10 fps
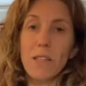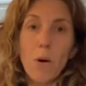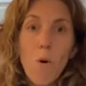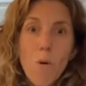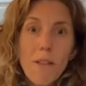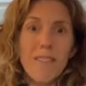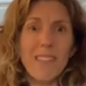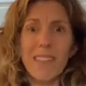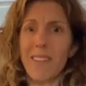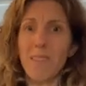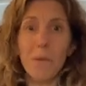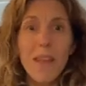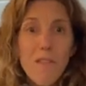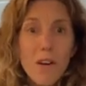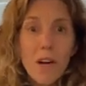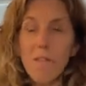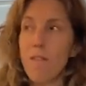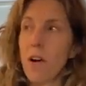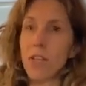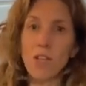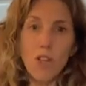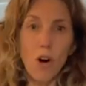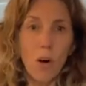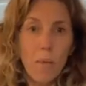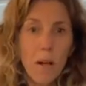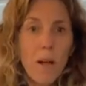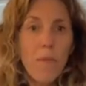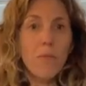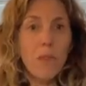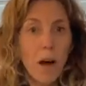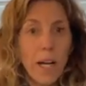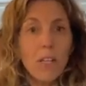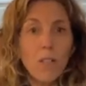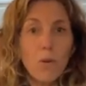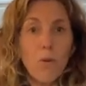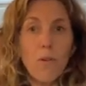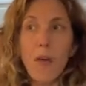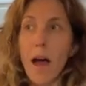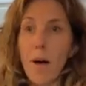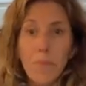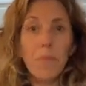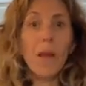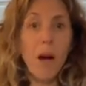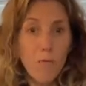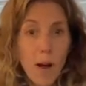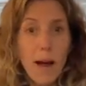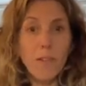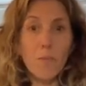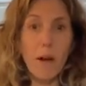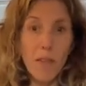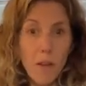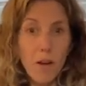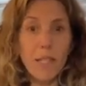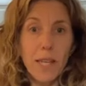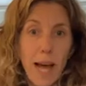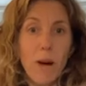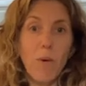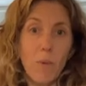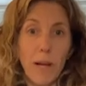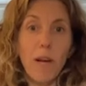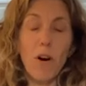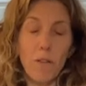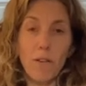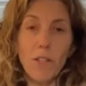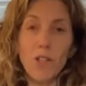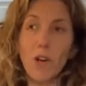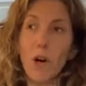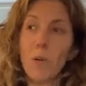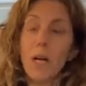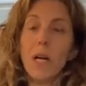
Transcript: So all of these things, I'm never going to find a job that I can do all of that around my 30-hour week office job.